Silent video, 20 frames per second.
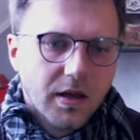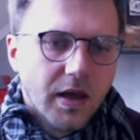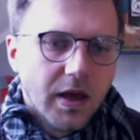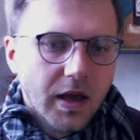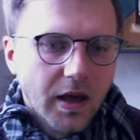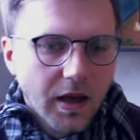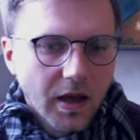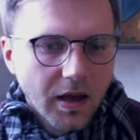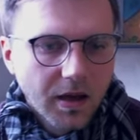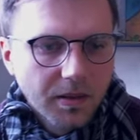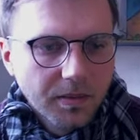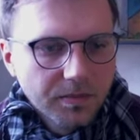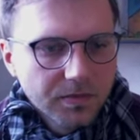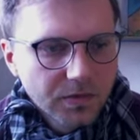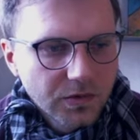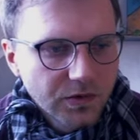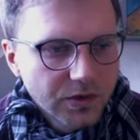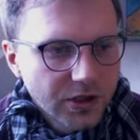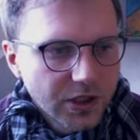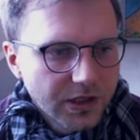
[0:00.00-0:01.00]
Um,
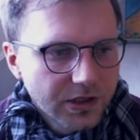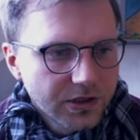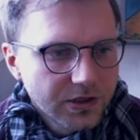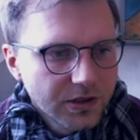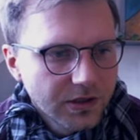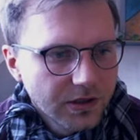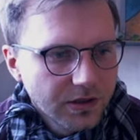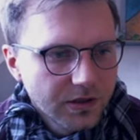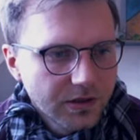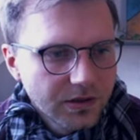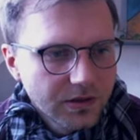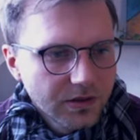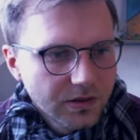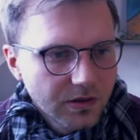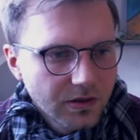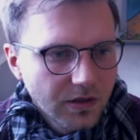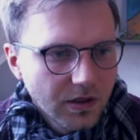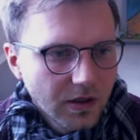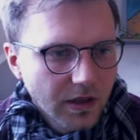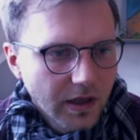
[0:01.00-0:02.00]
we changed it.
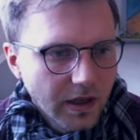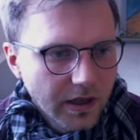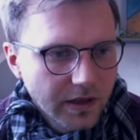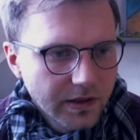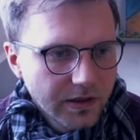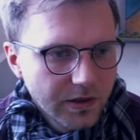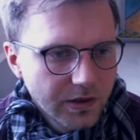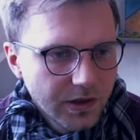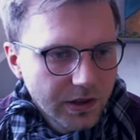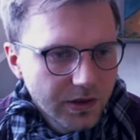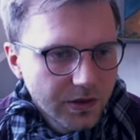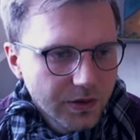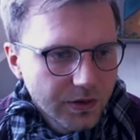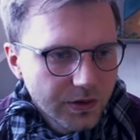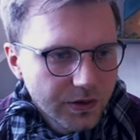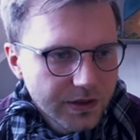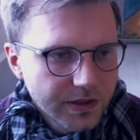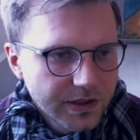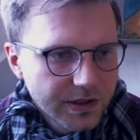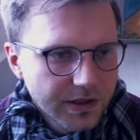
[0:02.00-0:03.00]
And here you
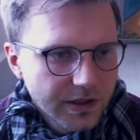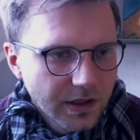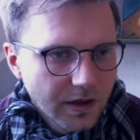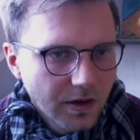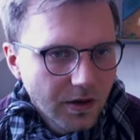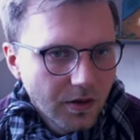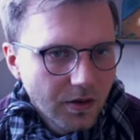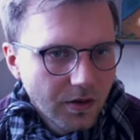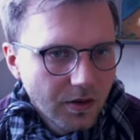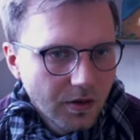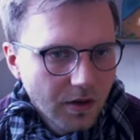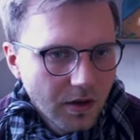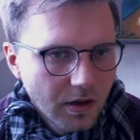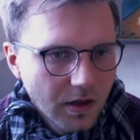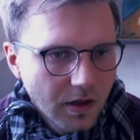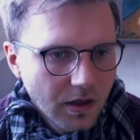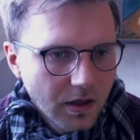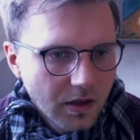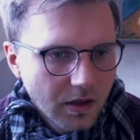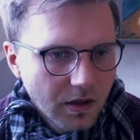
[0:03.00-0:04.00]
see now,
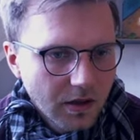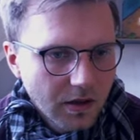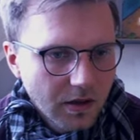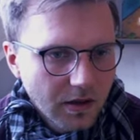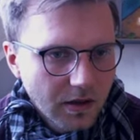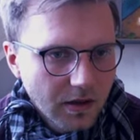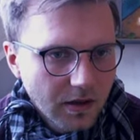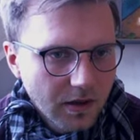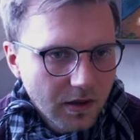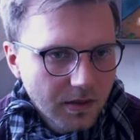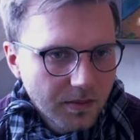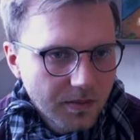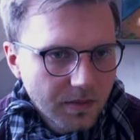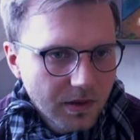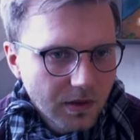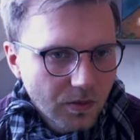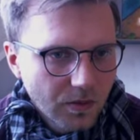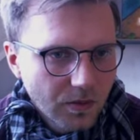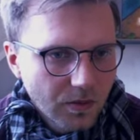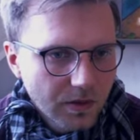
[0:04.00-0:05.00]
um,
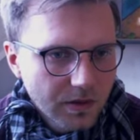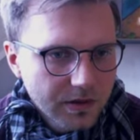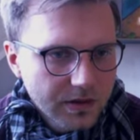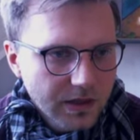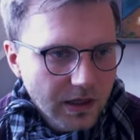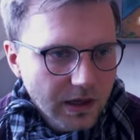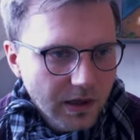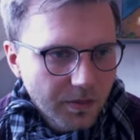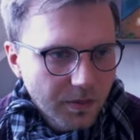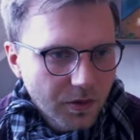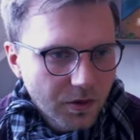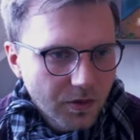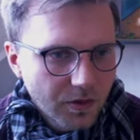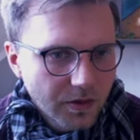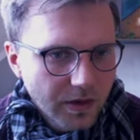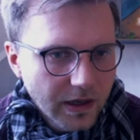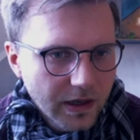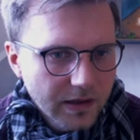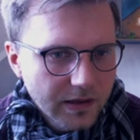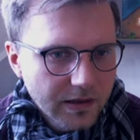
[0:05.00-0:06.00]
was I'm
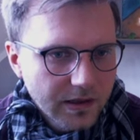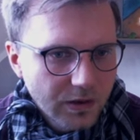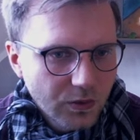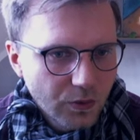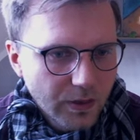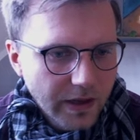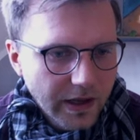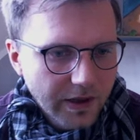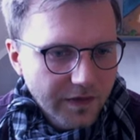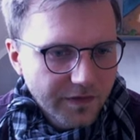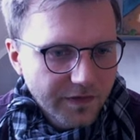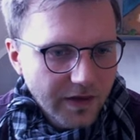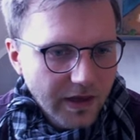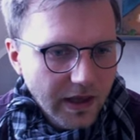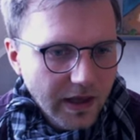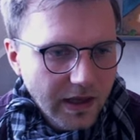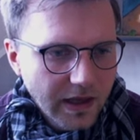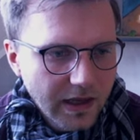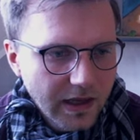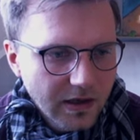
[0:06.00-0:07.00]
correct, here we have
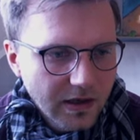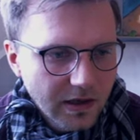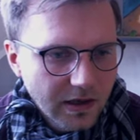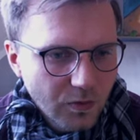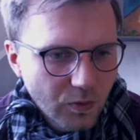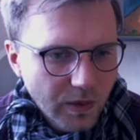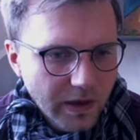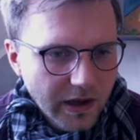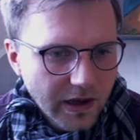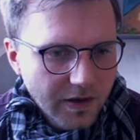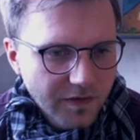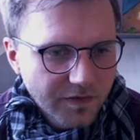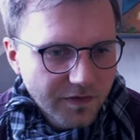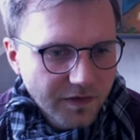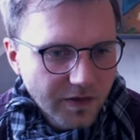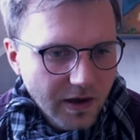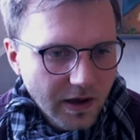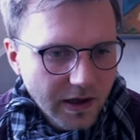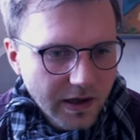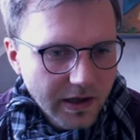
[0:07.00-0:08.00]
8 and we have
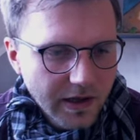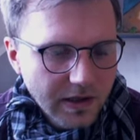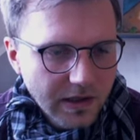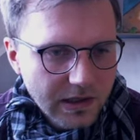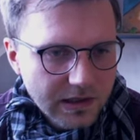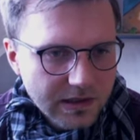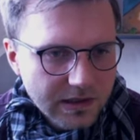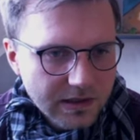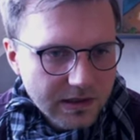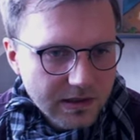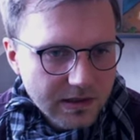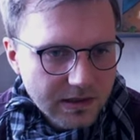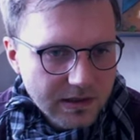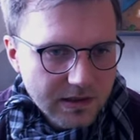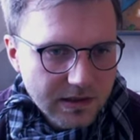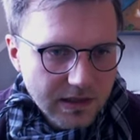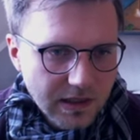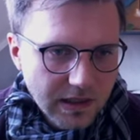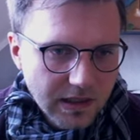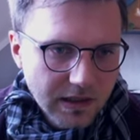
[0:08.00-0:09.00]
9. It is
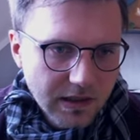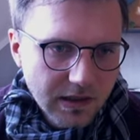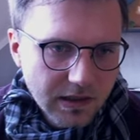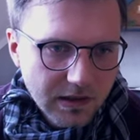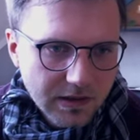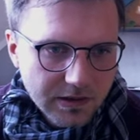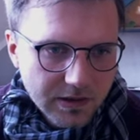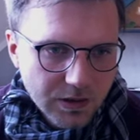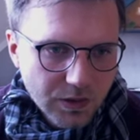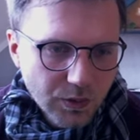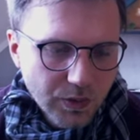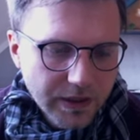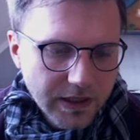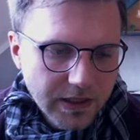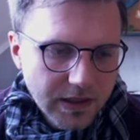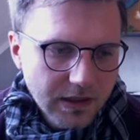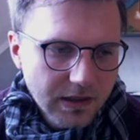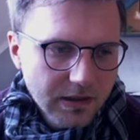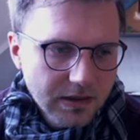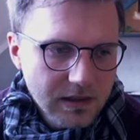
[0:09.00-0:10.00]
still
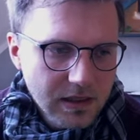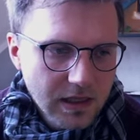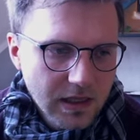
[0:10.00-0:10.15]
doing.